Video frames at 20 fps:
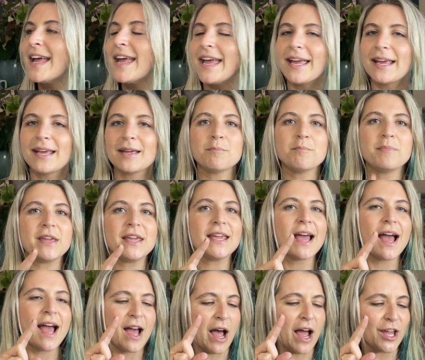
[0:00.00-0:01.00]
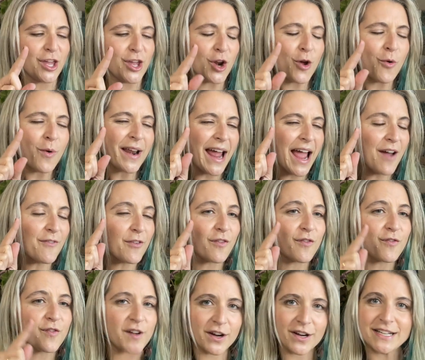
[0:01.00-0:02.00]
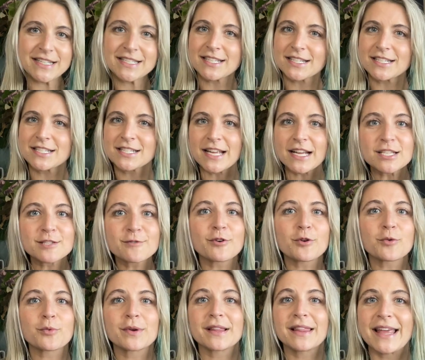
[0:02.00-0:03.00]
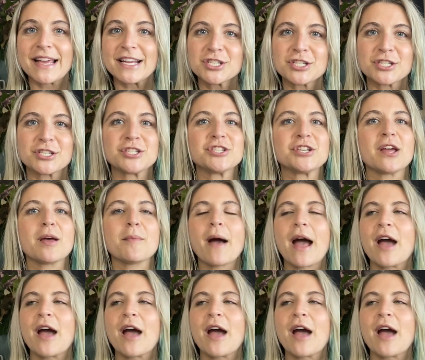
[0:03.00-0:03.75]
It can be, I have a very successful relationship.